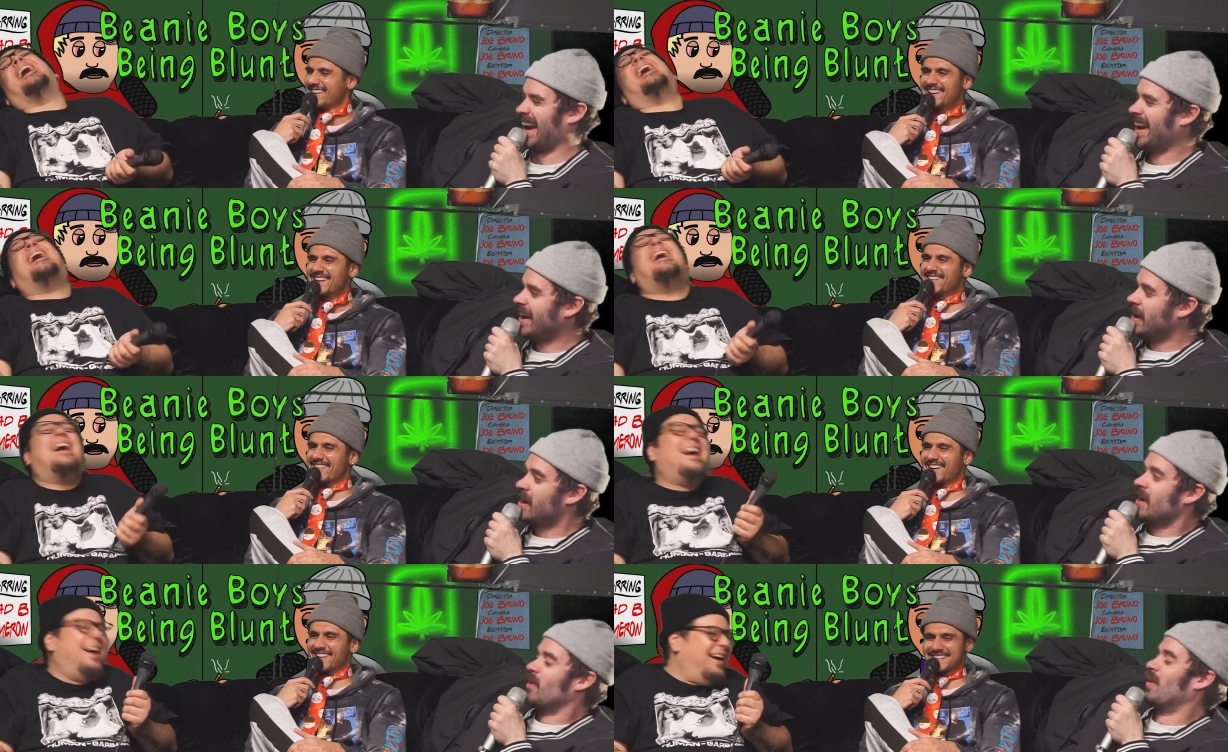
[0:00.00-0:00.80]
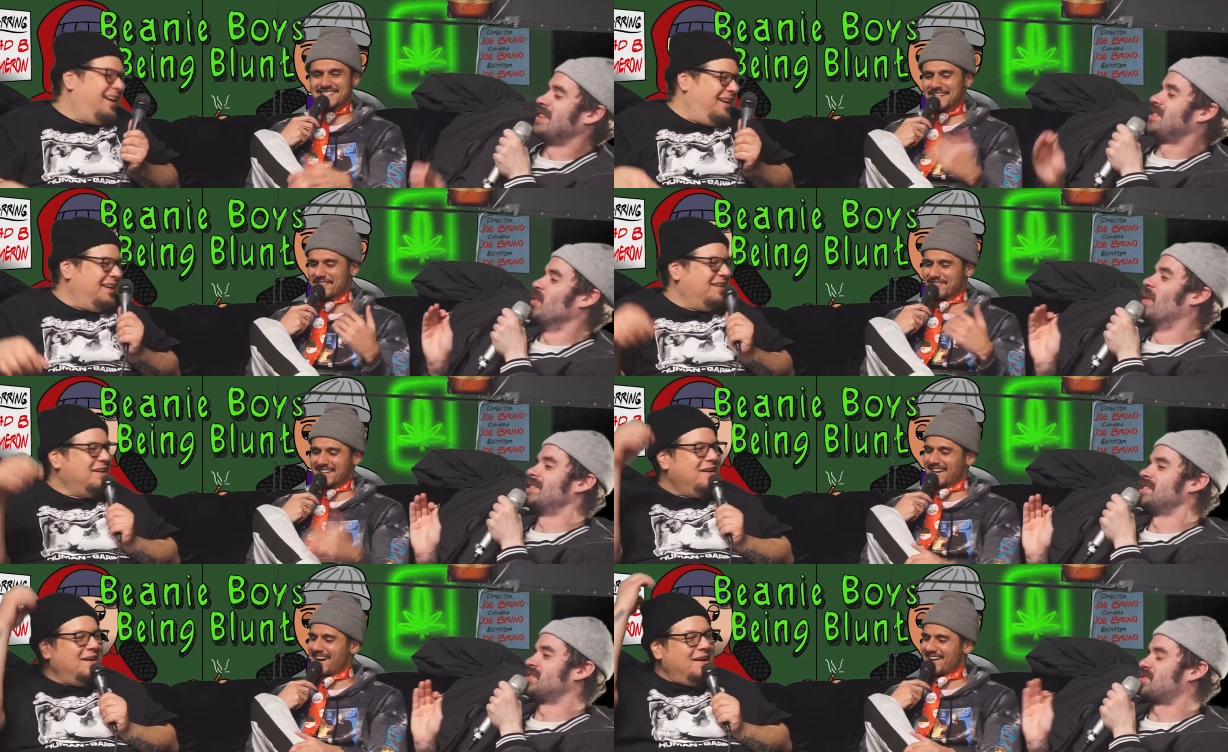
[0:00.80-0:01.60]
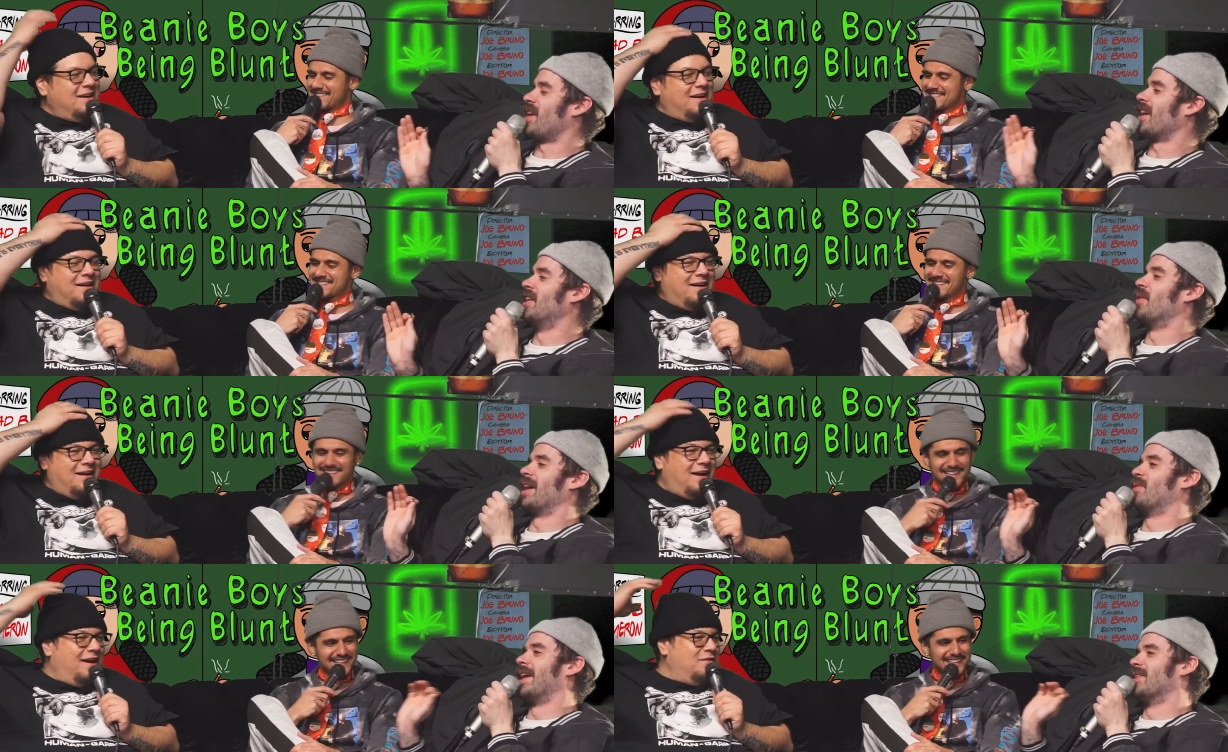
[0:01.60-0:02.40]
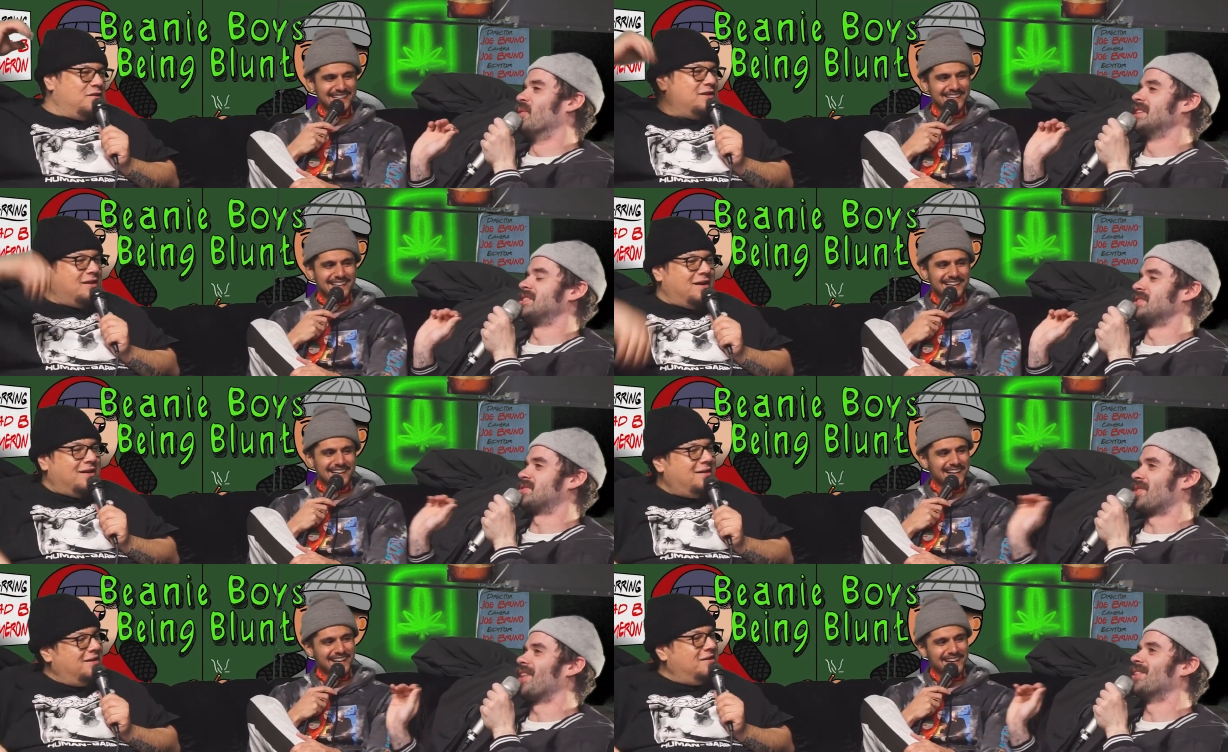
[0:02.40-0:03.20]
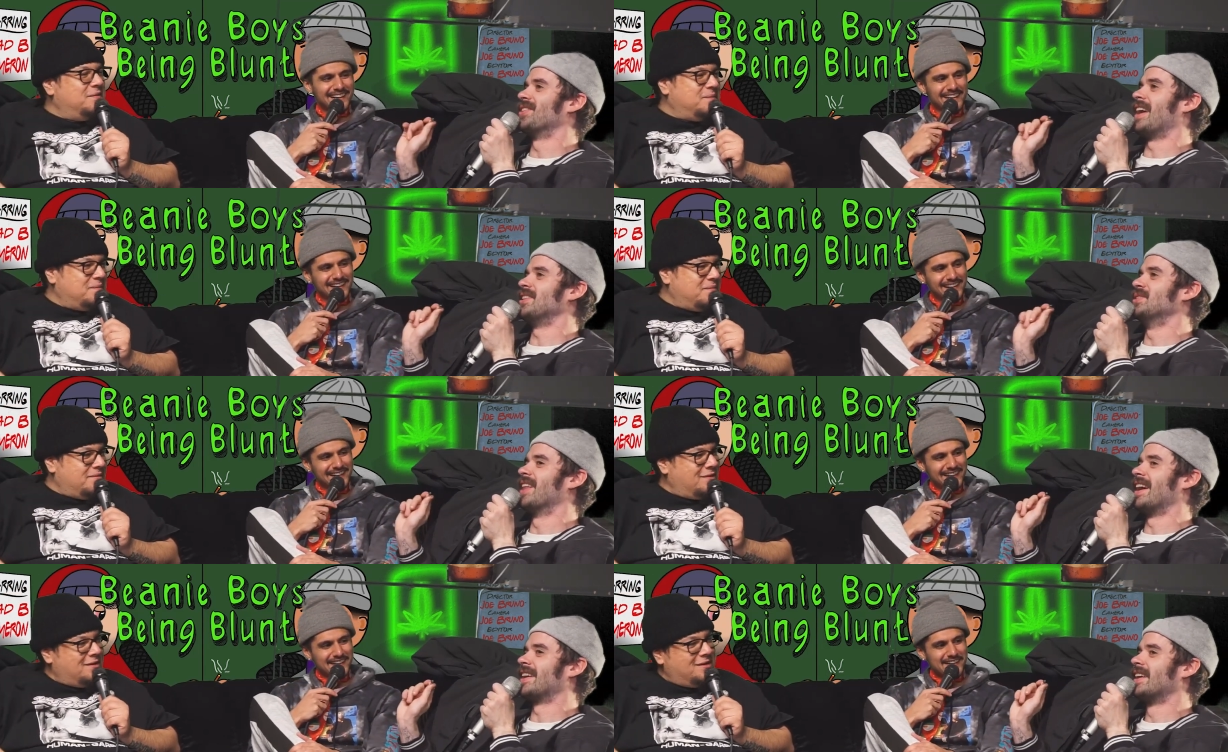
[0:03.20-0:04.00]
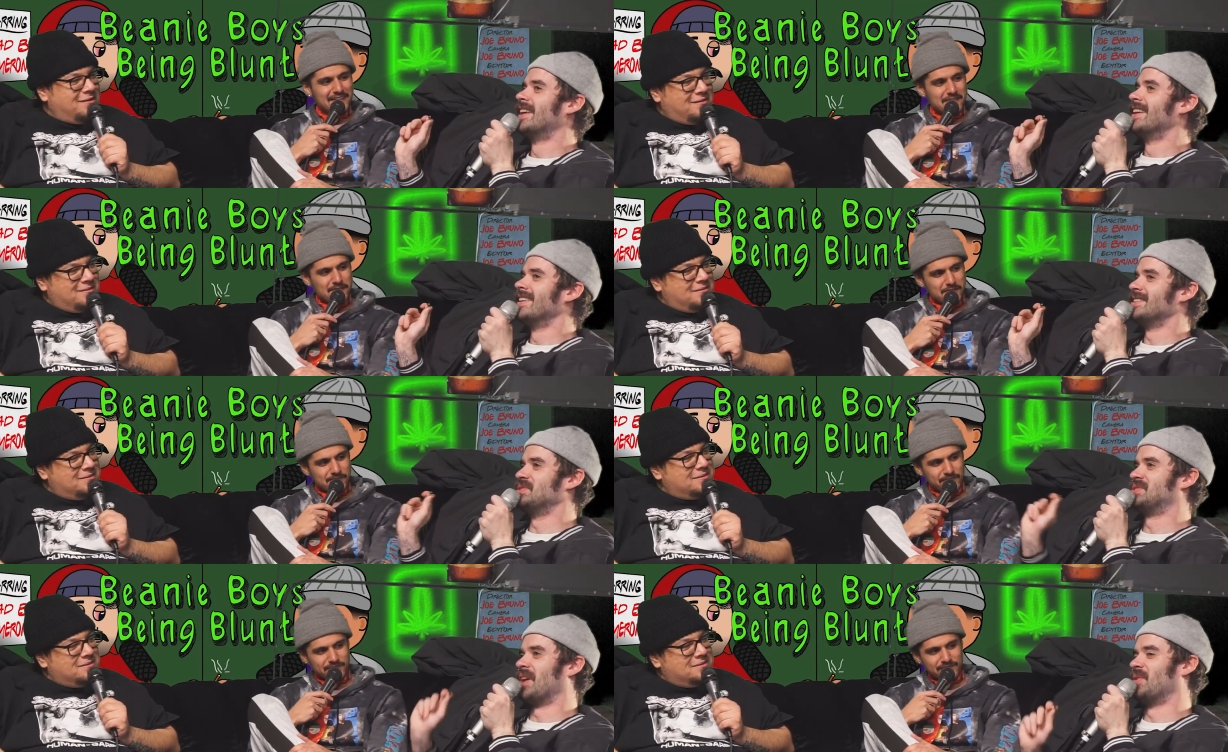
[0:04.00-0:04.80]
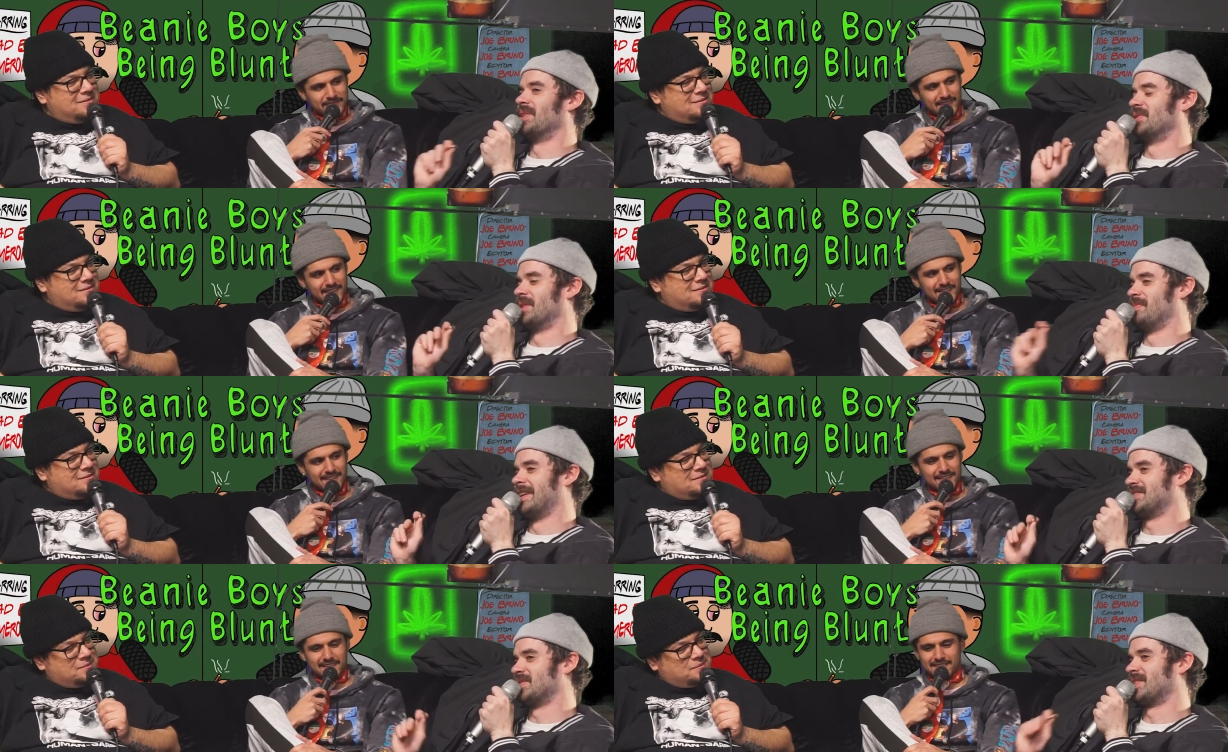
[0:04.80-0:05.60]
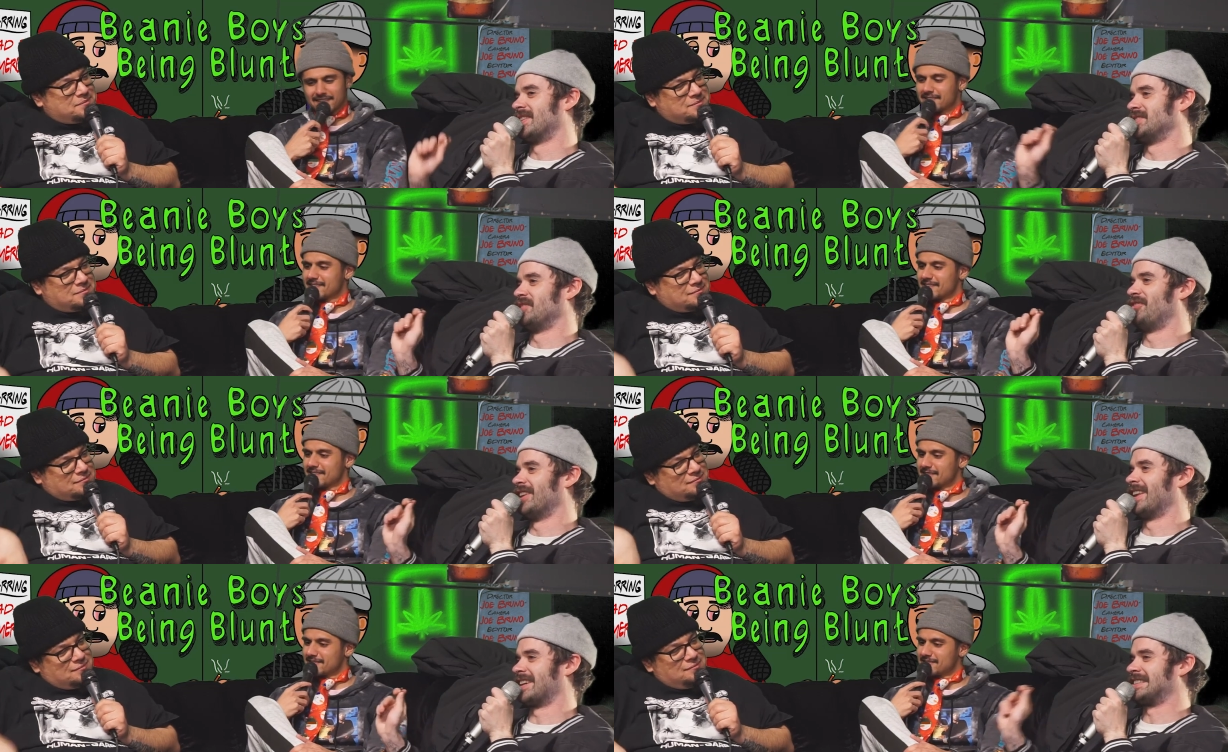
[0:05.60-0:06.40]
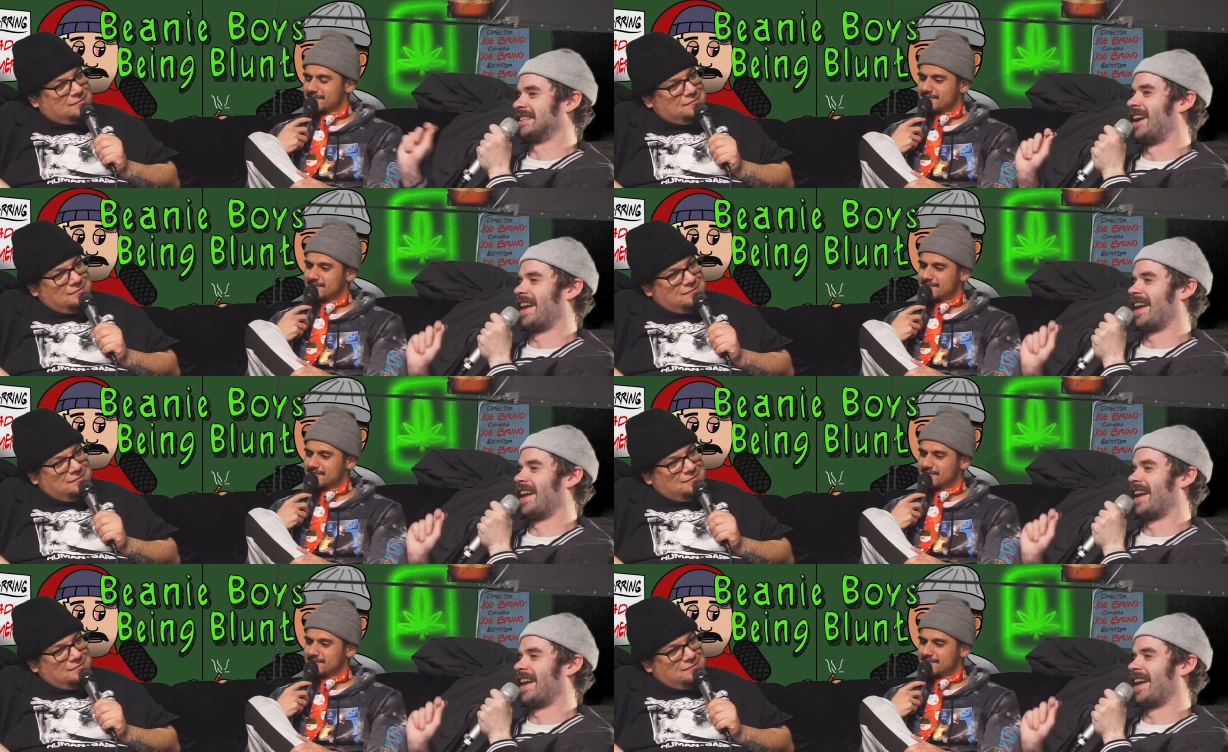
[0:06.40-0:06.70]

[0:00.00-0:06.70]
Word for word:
Speaker 1: you- We're on this What's comfy a couch. no, wait, wait. What's a struggle that you like you don't want to admit to because you feel like it's not